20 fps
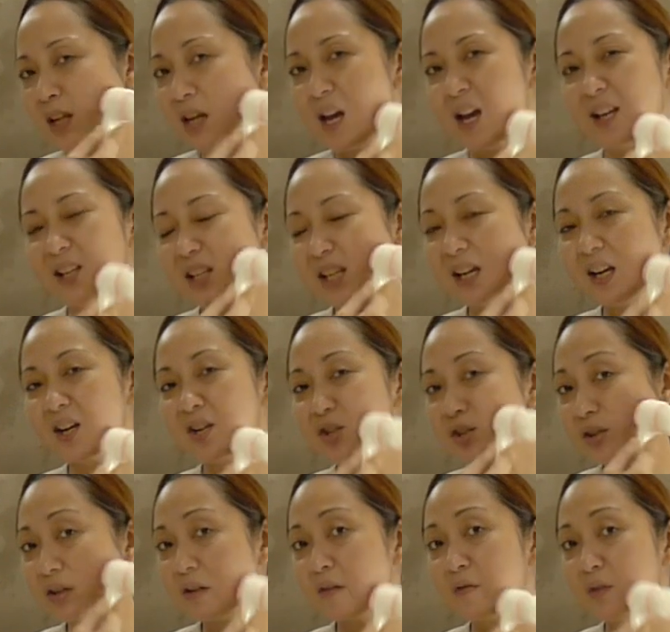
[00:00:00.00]
I think I
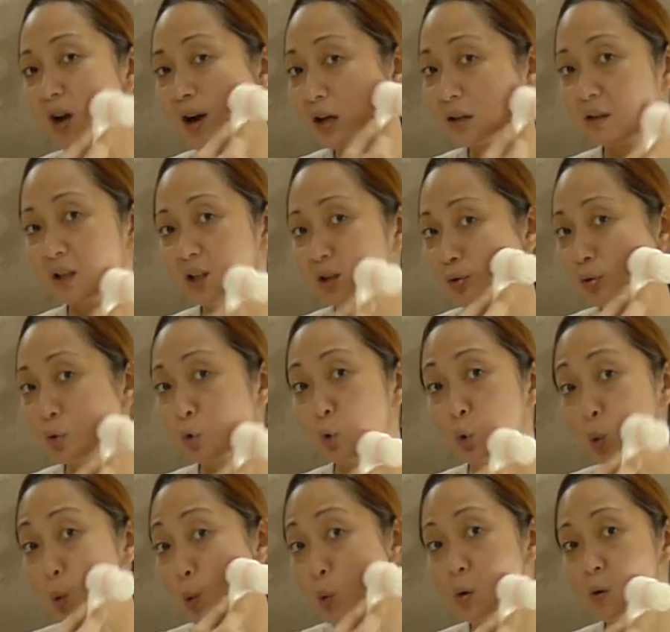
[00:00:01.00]
should have gotten
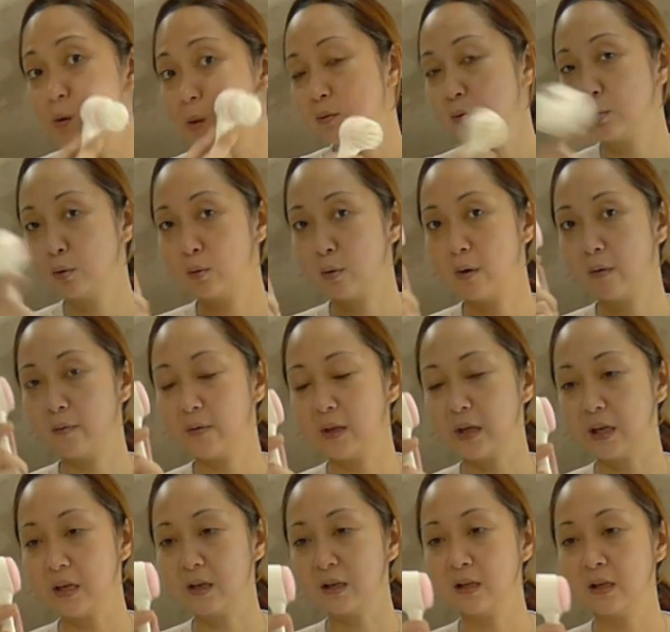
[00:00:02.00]
two of
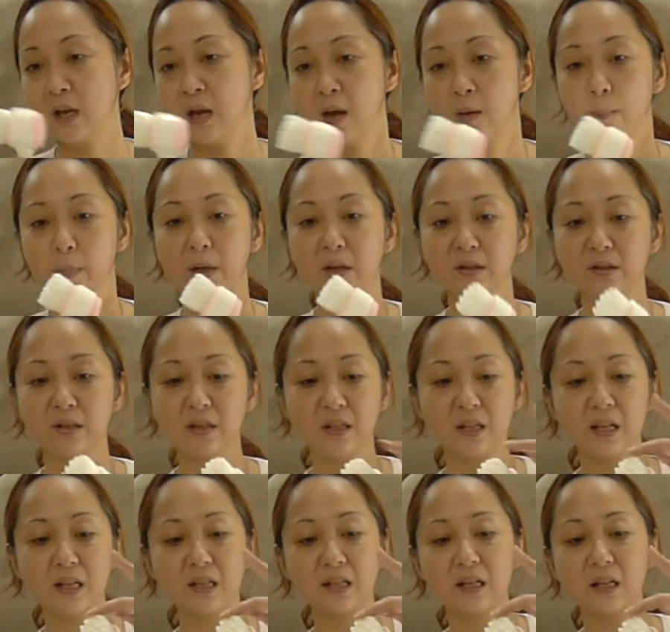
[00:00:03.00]
these because
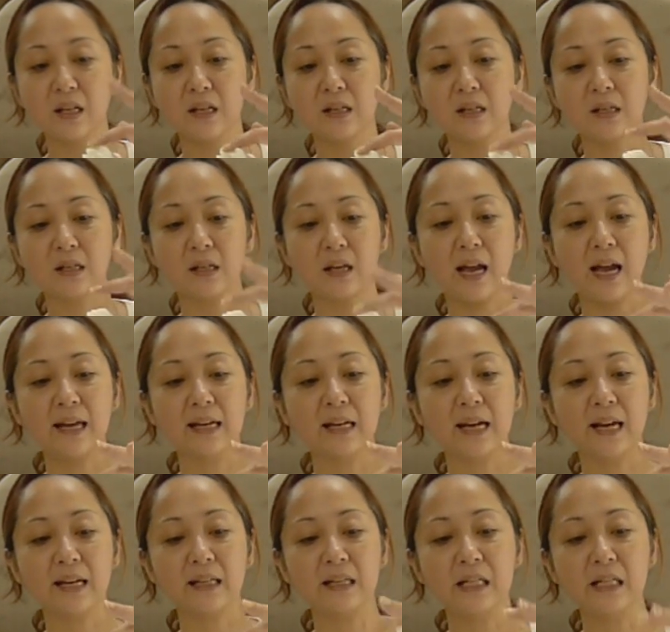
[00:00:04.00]
this is,
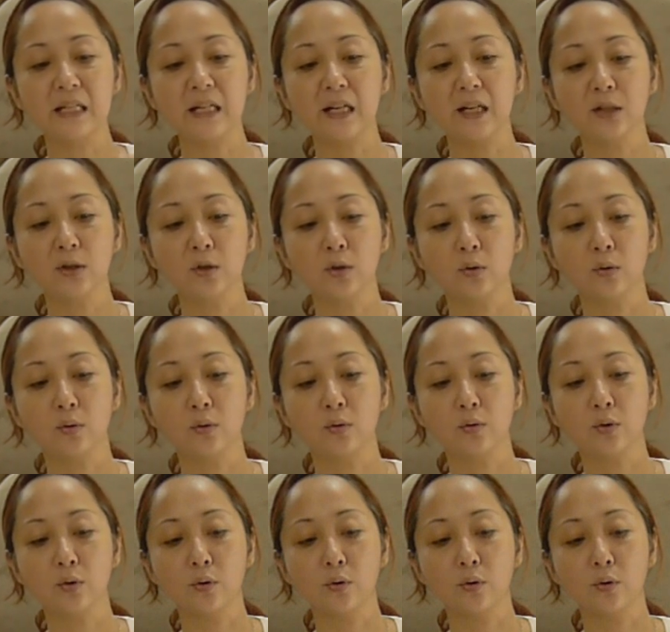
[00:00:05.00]
I needed to